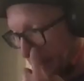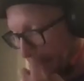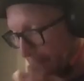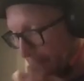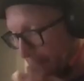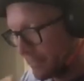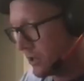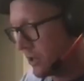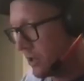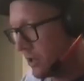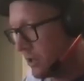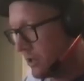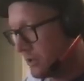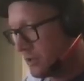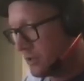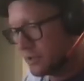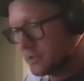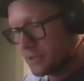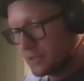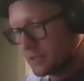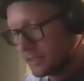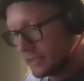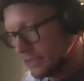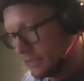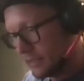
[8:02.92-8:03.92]

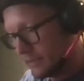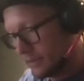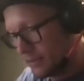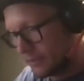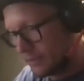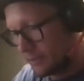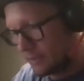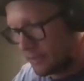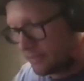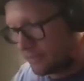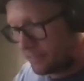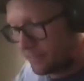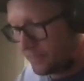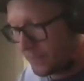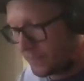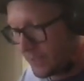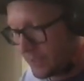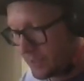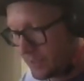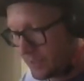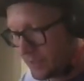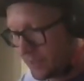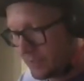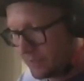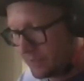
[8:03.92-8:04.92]
Because it's
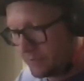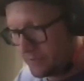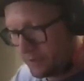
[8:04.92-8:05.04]
time for